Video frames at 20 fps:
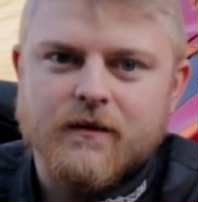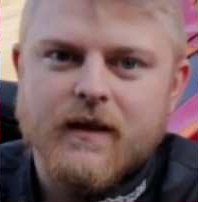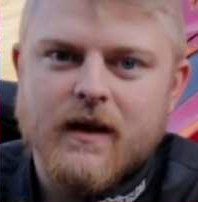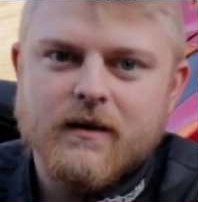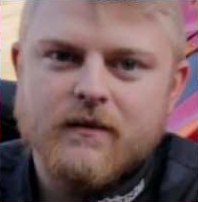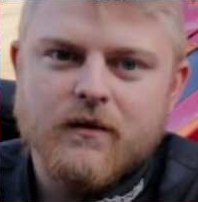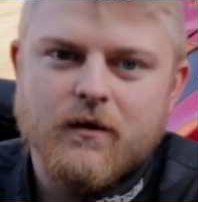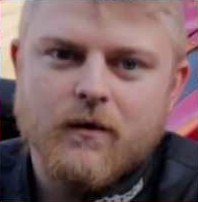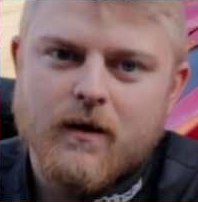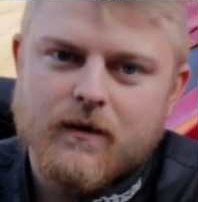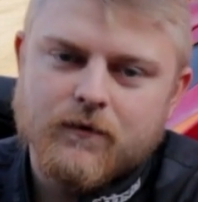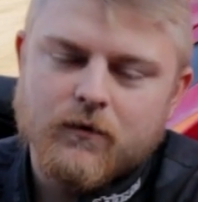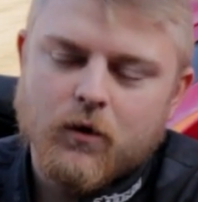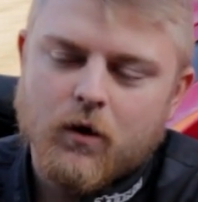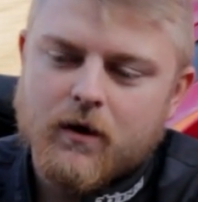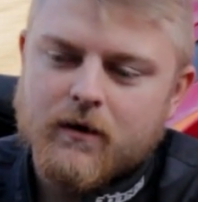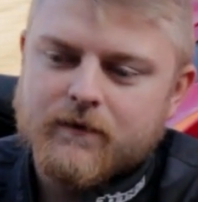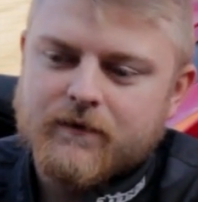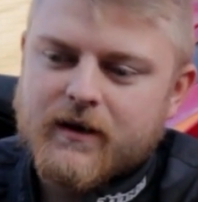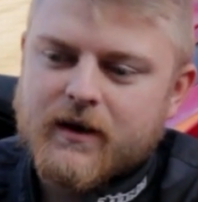They do have a
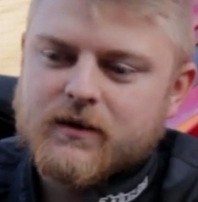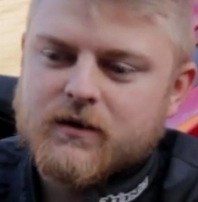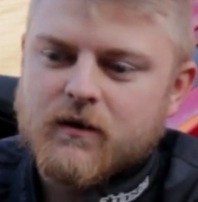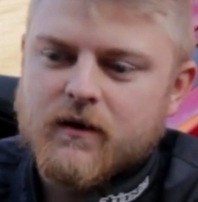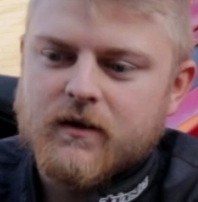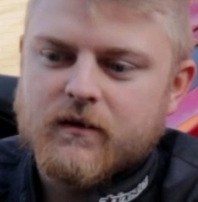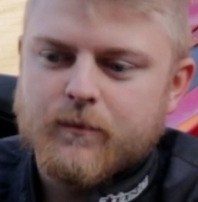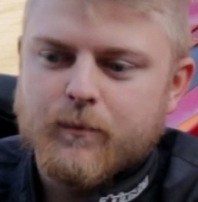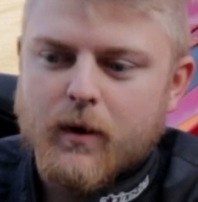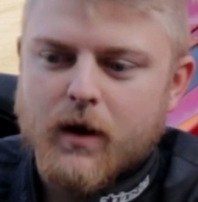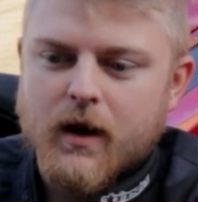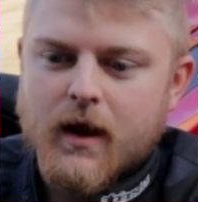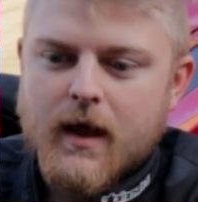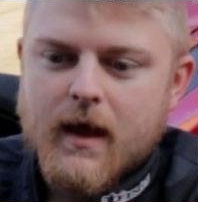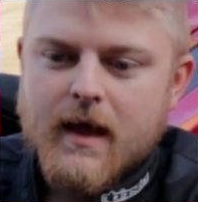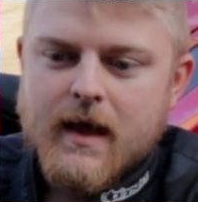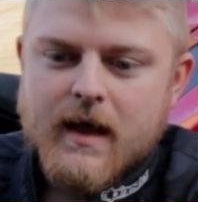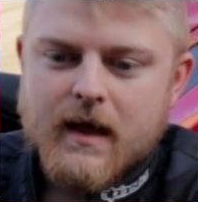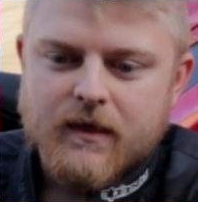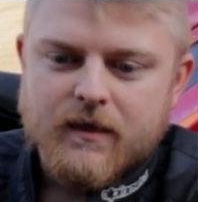lot of victories, but
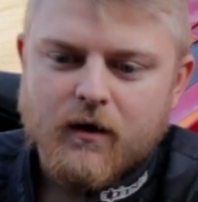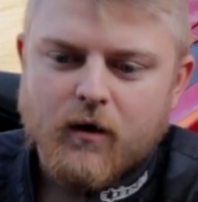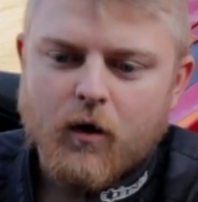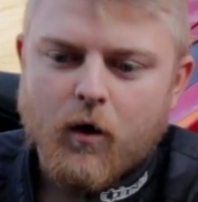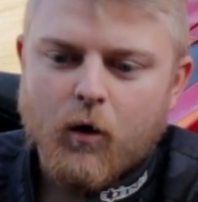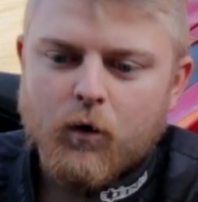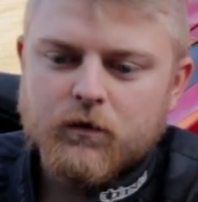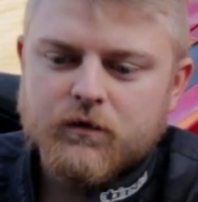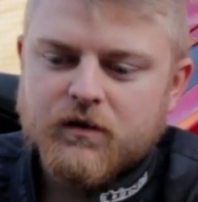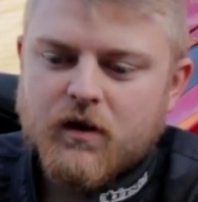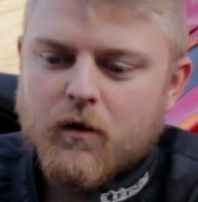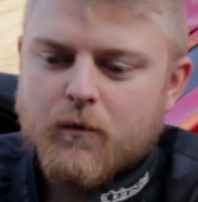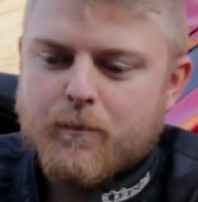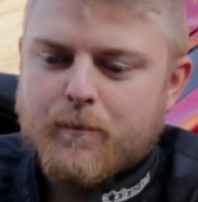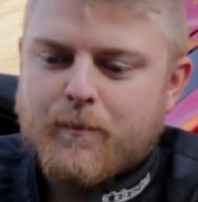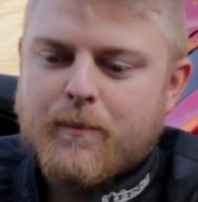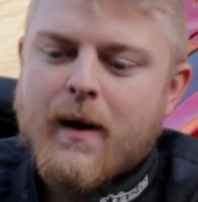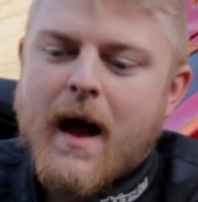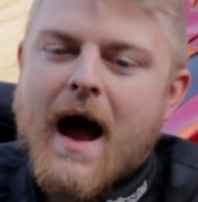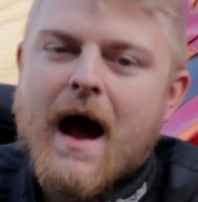they're also
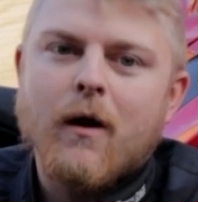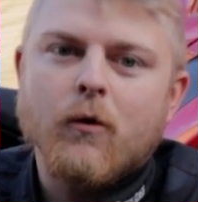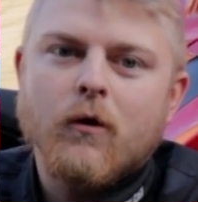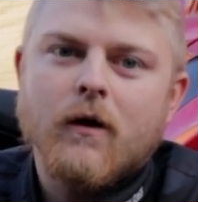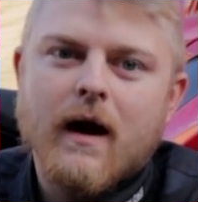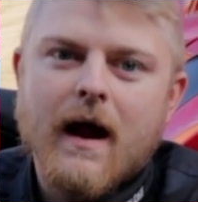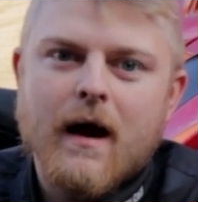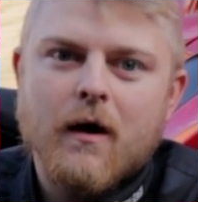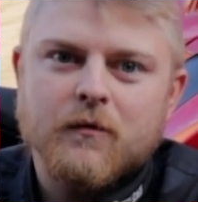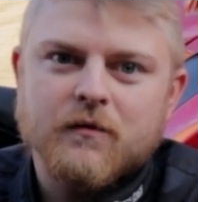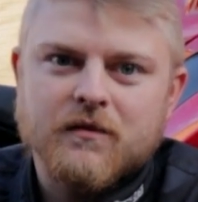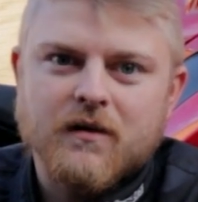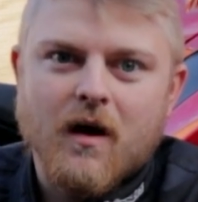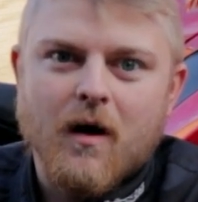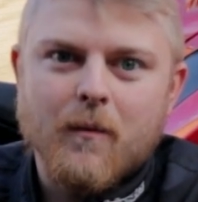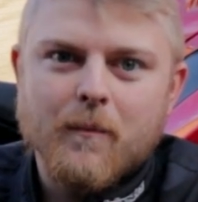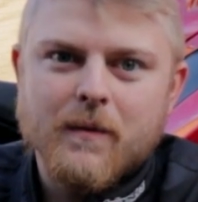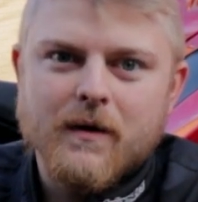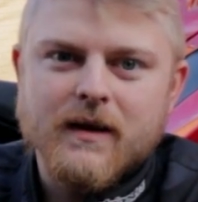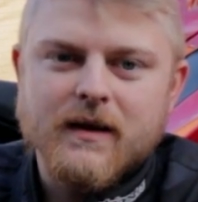powerhouse
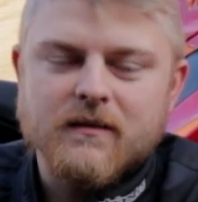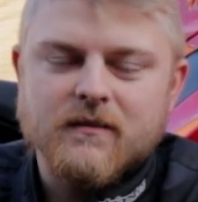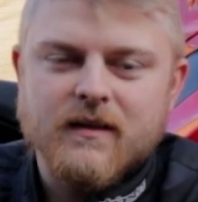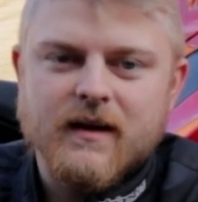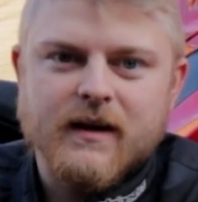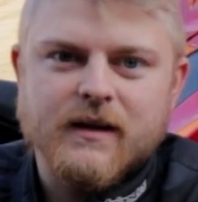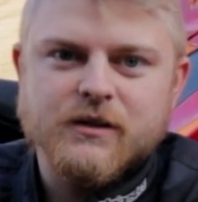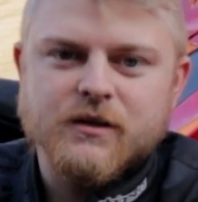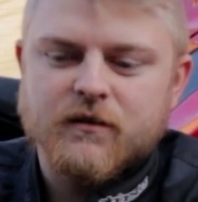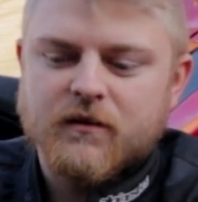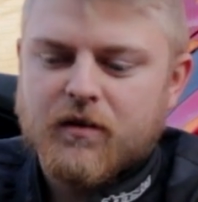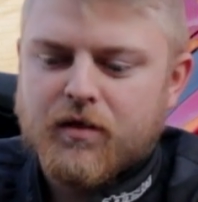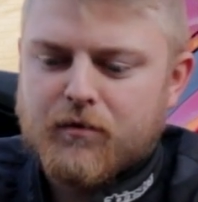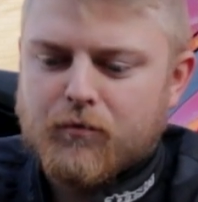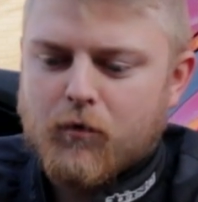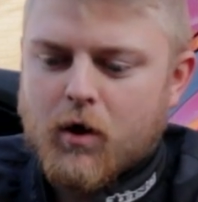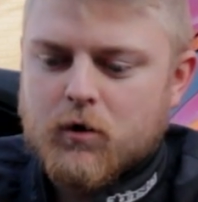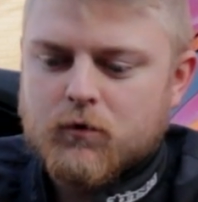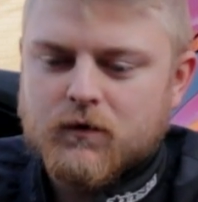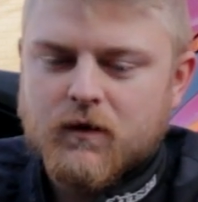companies that could just
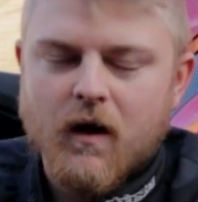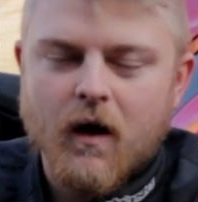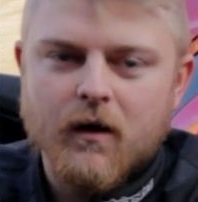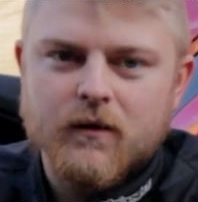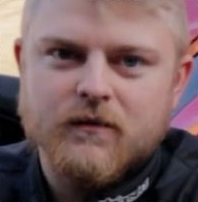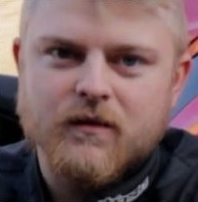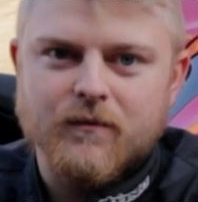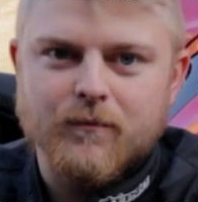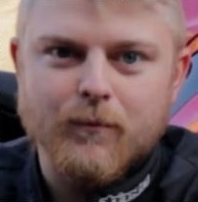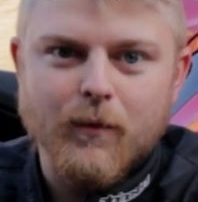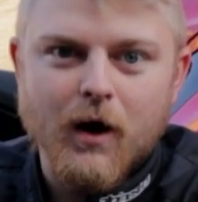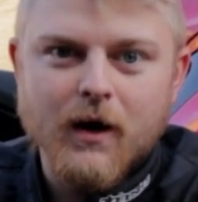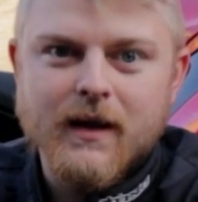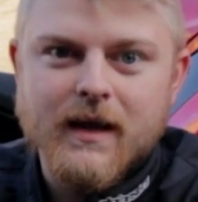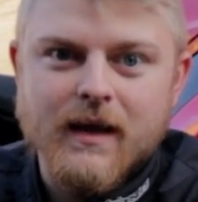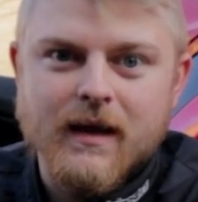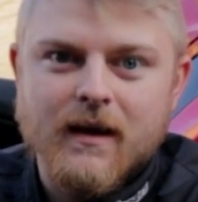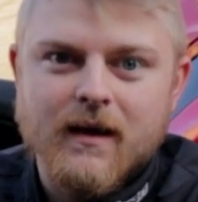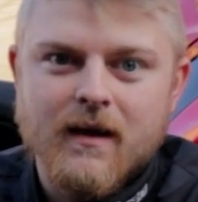throw tons of money.